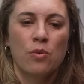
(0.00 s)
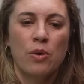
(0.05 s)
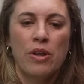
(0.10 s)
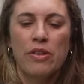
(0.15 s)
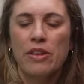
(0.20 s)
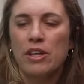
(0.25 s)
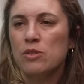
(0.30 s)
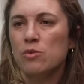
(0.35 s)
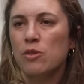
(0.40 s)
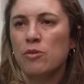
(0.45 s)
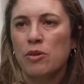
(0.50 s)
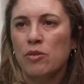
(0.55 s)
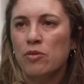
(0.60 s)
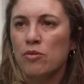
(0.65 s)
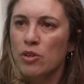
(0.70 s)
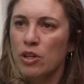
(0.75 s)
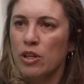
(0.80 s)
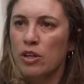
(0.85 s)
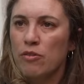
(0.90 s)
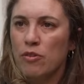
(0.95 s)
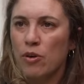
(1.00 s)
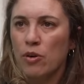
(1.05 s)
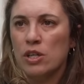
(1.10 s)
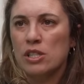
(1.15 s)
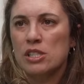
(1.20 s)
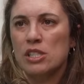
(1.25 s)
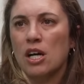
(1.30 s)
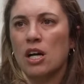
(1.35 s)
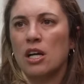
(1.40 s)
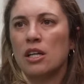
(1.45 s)
one of the things we've been really
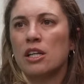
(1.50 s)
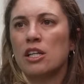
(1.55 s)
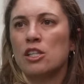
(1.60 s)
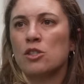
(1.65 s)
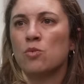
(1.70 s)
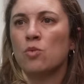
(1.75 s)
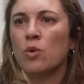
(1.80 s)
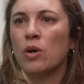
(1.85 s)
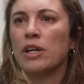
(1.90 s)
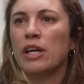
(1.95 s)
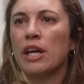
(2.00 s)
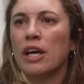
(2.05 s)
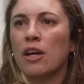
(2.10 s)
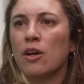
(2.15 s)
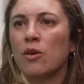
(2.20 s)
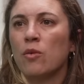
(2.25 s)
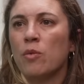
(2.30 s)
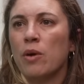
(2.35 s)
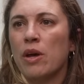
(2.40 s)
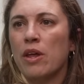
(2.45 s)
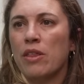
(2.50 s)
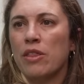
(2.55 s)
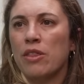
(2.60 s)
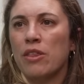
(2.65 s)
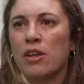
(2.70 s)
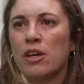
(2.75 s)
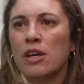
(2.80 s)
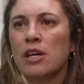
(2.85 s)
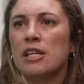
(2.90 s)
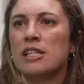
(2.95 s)
focused on is working
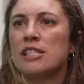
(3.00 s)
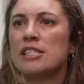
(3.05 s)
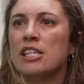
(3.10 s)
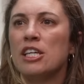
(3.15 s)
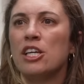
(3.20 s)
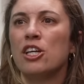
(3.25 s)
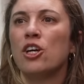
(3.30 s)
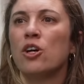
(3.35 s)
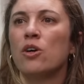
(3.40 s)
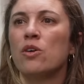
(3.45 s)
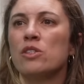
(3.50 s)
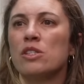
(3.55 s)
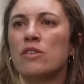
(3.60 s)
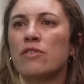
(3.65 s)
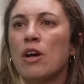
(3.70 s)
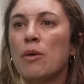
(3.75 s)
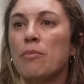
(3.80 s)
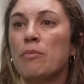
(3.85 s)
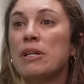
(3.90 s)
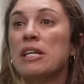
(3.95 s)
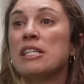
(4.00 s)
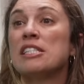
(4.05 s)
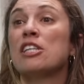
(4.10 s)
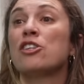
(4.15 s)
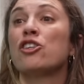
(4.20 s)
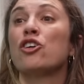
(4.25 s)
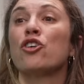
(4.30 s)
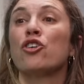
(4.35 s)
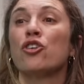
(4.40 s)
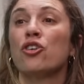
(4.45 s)
with CEOs of companies
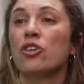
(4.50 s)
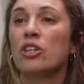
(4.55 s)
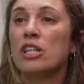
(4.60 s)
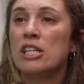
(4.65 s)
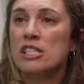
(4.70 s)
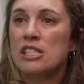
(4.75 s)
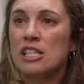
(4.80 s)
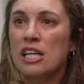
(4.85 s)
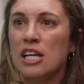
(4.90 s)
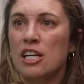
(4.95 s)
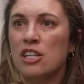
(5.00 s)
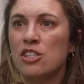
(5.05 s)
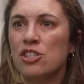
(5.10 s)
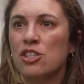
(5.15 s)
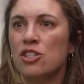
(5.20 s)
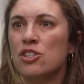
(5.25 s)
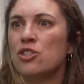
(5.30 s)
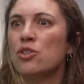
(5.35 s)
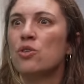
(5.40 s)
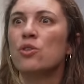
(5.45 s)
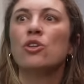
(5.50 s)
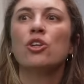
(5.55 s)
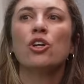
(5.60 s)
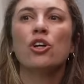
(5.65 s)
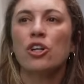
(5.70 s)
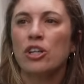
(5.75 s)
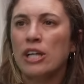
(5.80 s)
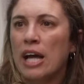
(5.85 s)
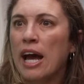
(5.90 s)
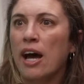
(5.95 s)
at the early stage to
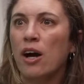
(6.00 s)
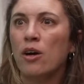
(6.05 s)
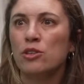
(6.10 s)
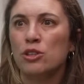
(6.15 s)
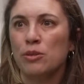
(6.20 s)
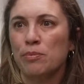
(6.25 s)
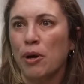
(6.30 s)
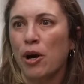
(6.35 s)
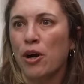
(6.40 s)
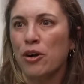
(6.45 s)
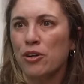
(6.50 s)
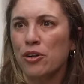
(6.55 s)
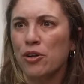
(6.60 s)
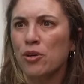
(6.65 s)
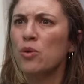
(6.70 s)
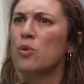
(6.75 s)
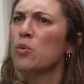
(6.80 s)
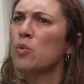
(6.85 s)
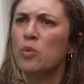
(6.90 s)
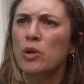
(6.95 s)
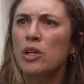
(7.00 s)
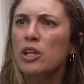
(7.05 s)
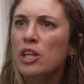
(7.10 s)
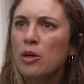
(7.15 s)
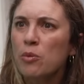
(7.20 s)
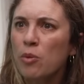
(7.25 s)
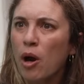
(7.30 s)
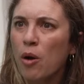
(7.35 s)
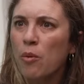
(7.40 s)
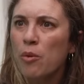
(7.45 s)
learn how to partner
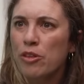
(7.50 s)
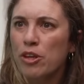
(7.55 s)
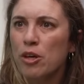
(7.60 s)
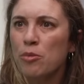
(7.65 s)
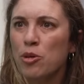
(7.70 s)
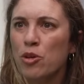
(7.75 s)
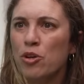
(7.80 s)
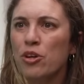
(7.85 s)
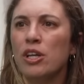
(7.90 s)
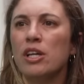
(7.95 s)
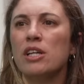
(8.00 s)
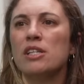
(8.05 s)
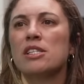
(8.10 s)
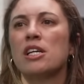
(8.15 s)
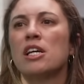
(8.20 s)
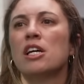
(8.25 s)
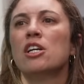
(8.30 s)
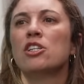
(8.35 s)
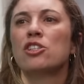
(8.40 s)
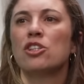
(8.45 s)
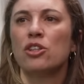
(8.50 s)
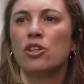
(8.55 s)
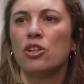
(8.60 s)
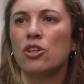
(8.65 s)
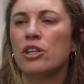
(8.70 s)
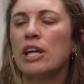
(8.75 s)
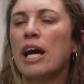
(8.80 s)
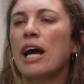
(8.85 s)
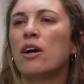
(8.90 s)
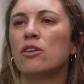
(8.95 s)
really well with communities, to
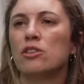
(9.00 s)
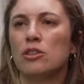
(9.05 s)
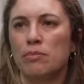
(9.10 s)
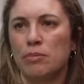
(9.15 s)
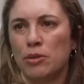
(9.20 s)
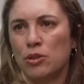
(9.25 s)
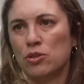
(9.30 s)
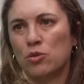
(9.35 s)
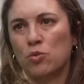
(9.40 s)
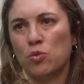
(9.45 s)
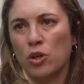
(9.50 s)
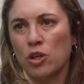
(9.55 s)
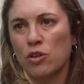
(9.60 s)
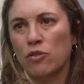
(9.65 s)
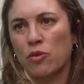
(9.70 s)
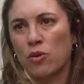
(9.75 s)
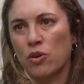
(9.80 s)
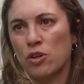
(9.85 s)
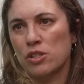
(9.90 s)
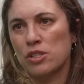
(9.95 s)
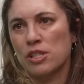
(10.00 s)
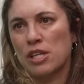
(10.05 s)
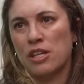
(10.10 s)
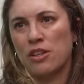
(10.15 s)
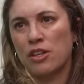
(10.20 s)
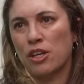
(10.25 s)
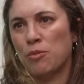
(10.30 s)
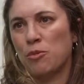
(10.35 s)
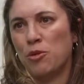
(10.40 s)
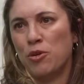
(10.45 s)
learn how to build workforce in
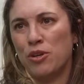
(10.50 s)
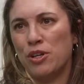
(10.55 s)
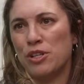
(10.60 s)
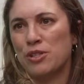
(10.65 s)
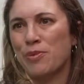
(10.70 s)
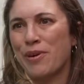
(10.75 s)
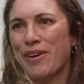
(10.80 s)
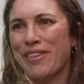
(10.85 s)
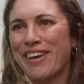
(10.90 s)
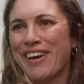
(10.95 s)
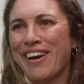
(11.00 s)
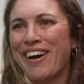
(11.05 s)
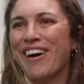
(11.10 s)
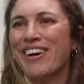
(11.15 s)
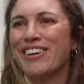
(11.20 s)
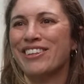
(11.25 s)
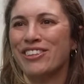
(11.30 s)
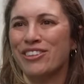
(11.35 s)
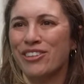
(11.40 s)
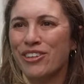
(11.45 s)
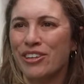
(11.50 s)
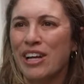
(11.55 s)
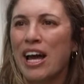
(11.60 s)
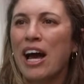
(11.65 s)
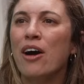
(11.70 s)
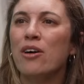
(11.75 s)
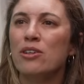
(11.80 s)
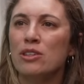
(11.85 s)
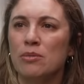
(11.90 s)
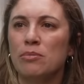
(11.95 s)
the communities where they are, to learn
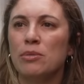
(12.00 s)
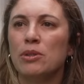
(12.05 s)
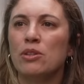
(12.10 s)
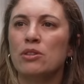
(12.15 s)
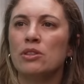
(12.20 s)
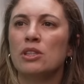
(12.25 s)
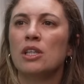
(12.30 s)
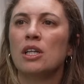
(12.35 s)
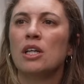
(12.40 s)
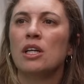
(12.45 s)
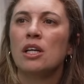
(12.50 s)
how to build